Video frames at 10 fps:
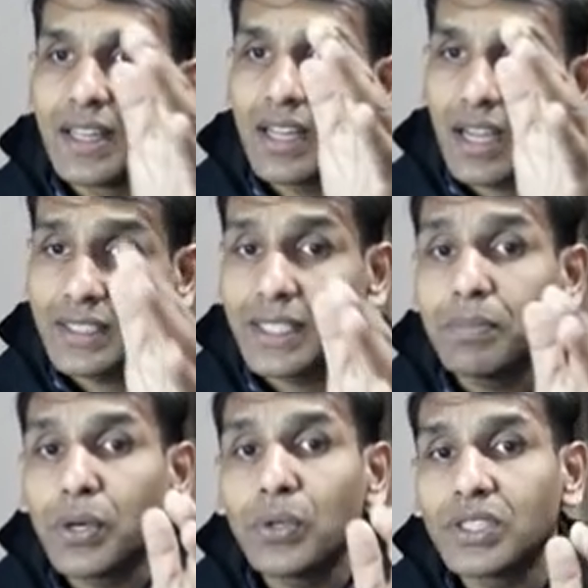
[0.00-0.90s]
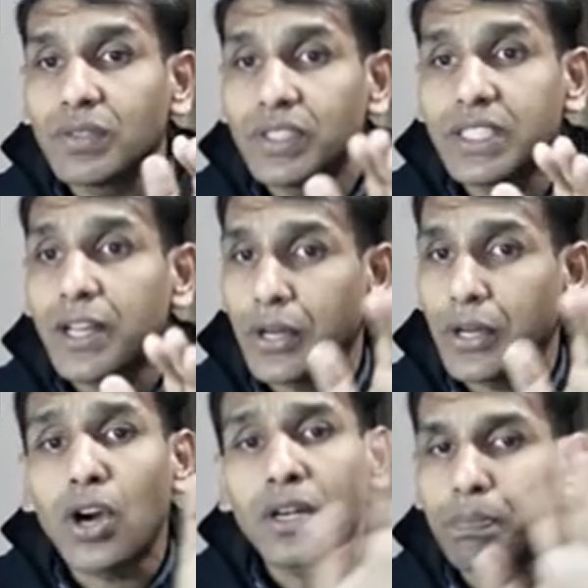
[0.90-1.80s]
asymptotes which are
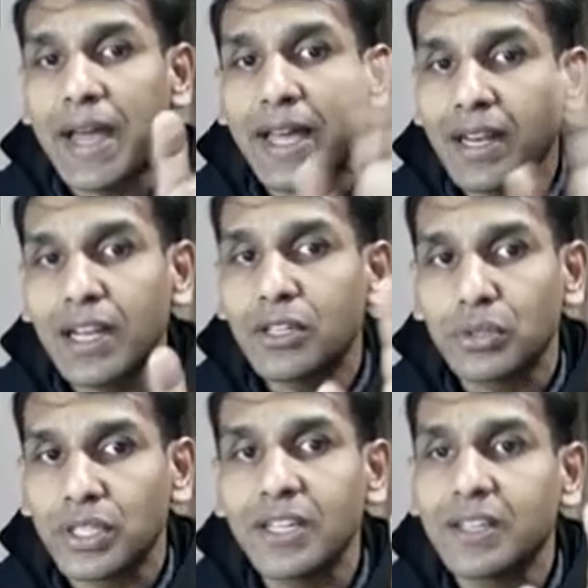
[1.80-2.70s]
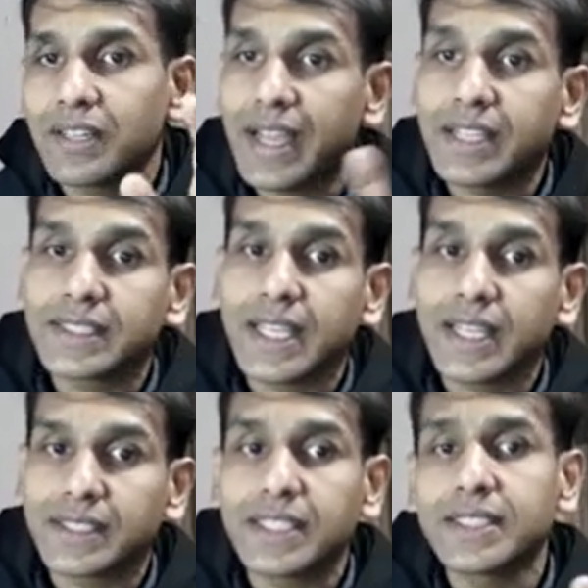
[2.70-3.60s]
not parallel to the
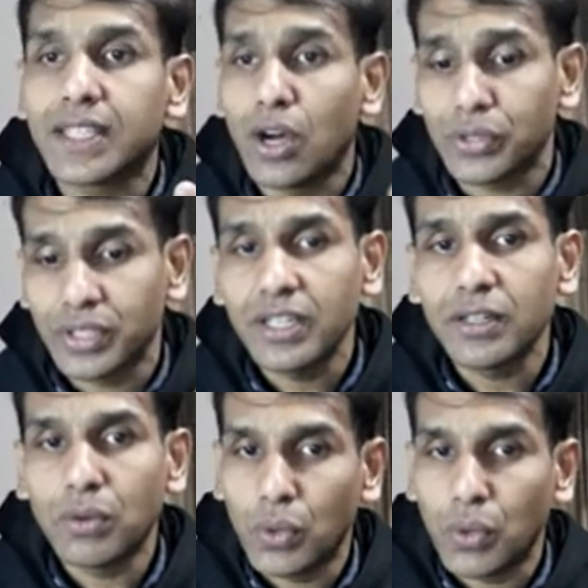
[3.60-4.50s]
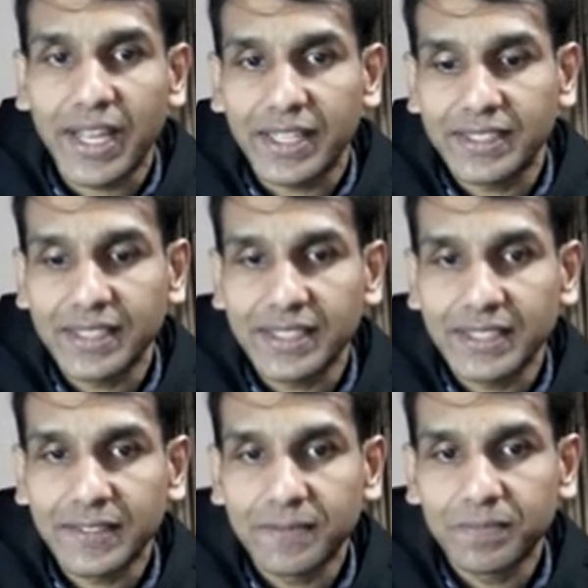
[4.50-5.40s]
x-axis or the
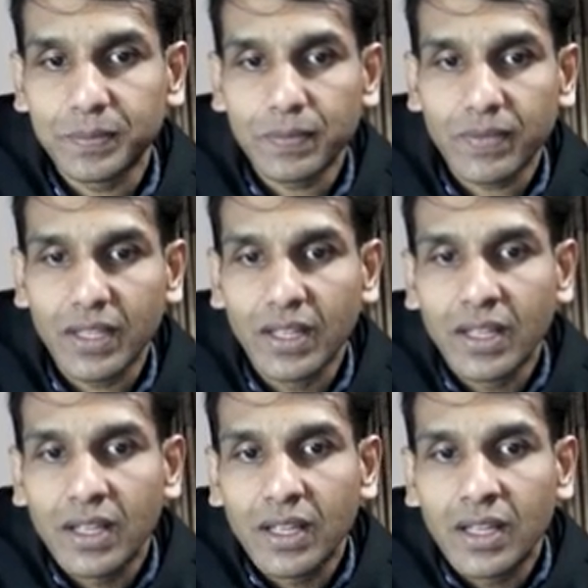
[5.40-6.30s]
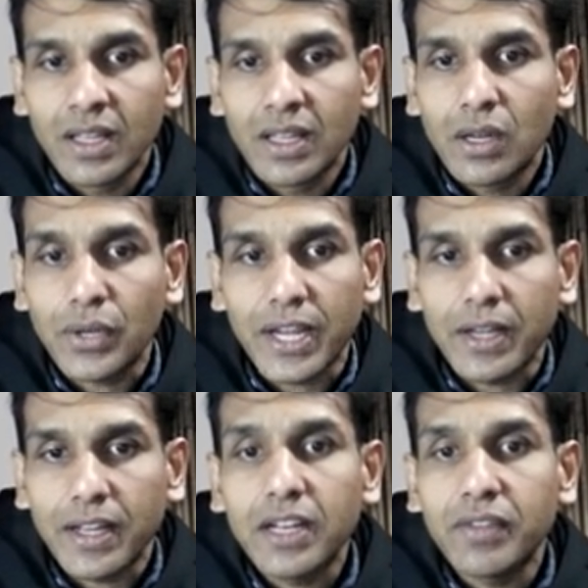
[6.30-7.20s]
y-axis. Okay,
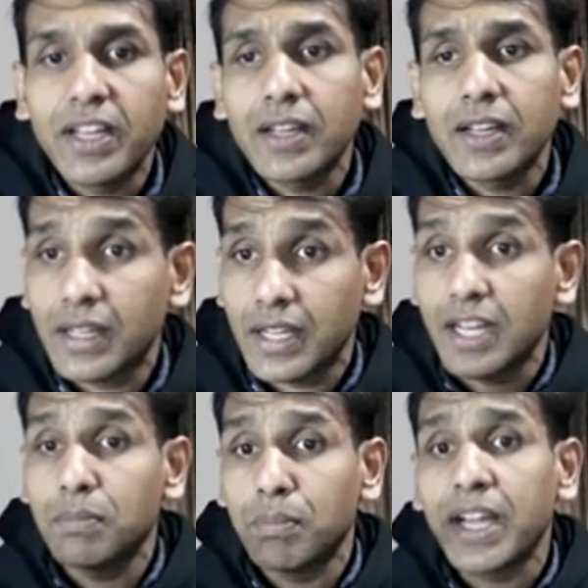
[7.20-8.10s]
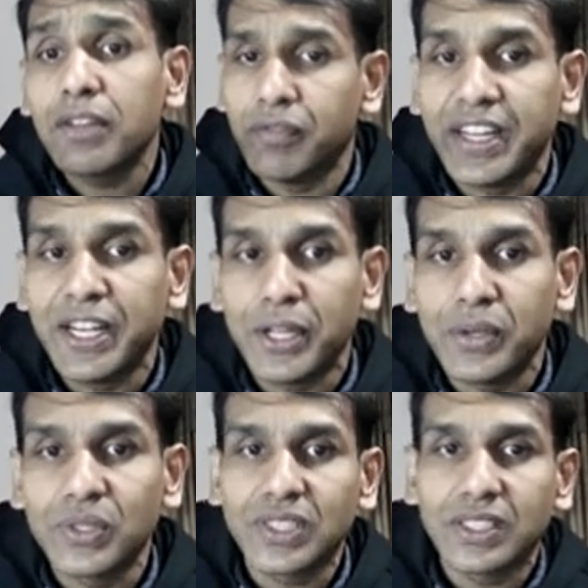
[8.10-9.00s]
anyway, in my
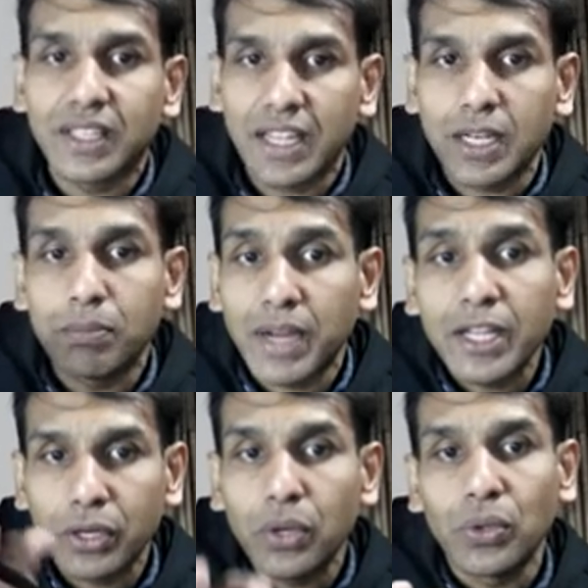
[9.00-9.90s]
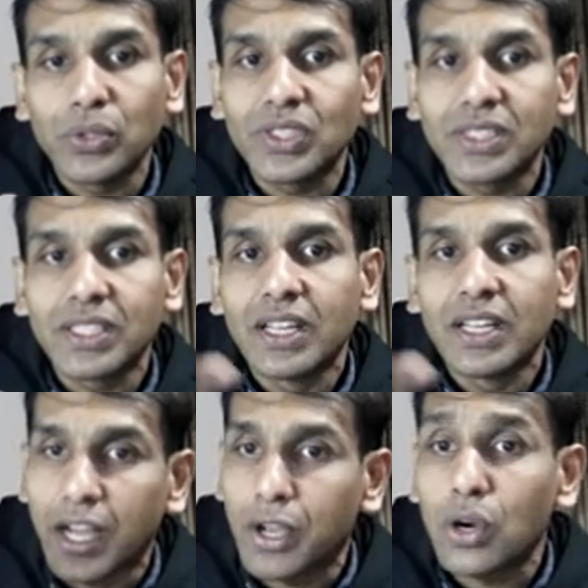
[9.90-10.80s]
videos, in my notes,
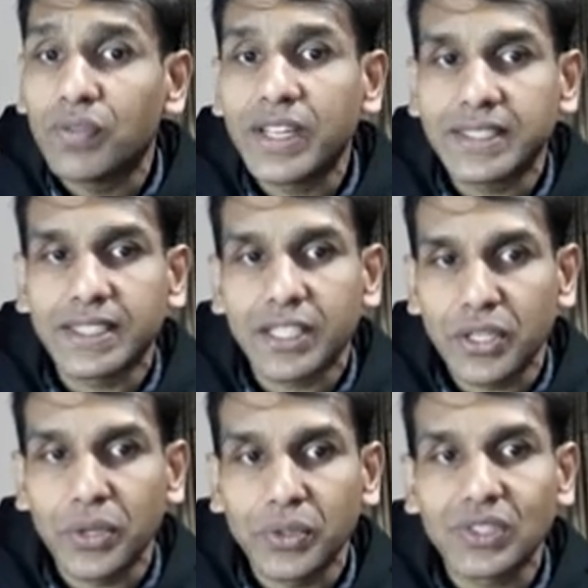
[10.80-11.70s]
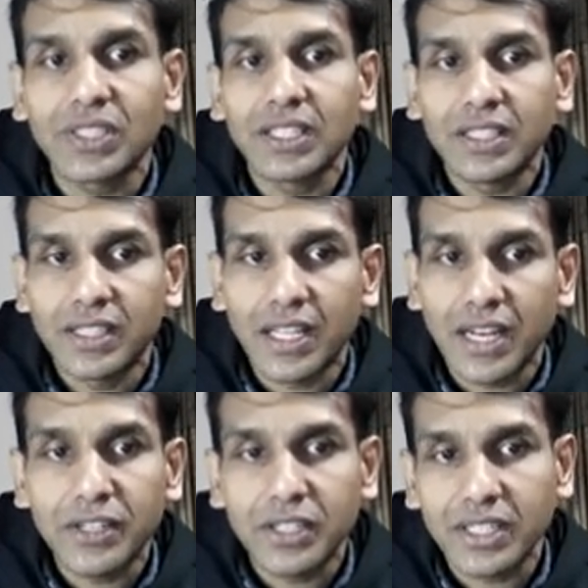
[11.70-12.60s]
I always use the
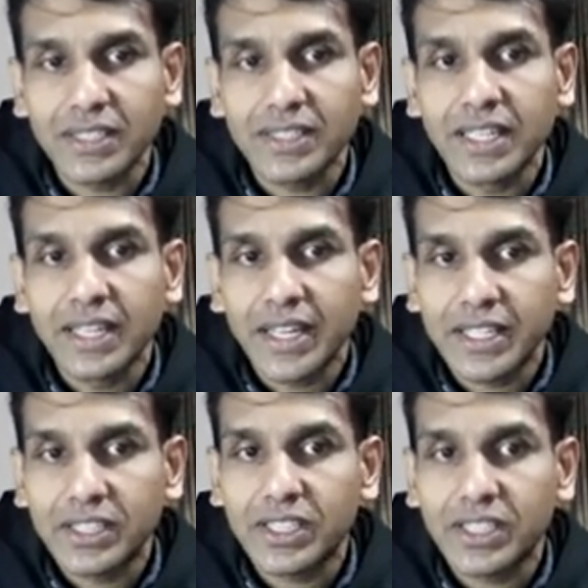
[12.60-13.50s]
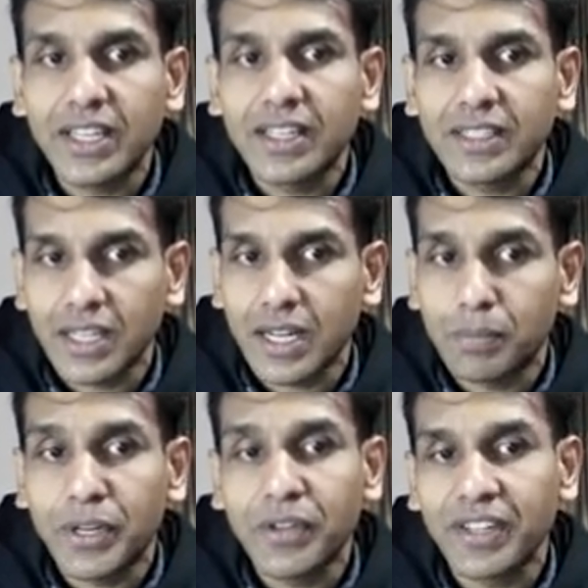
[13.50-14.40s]
letters HA, the
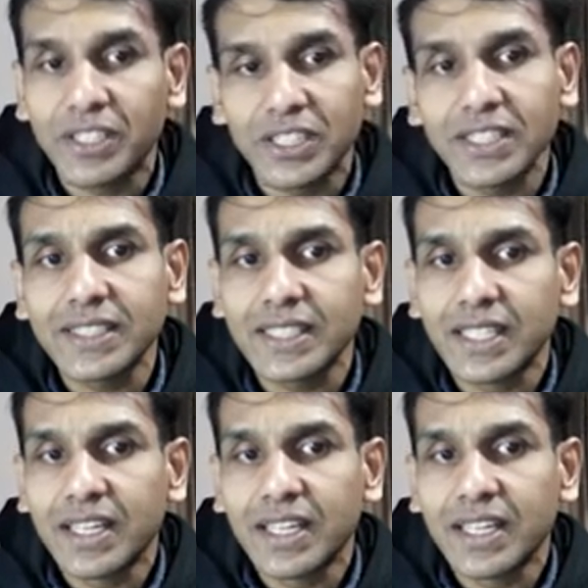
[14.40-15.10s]
abbreviations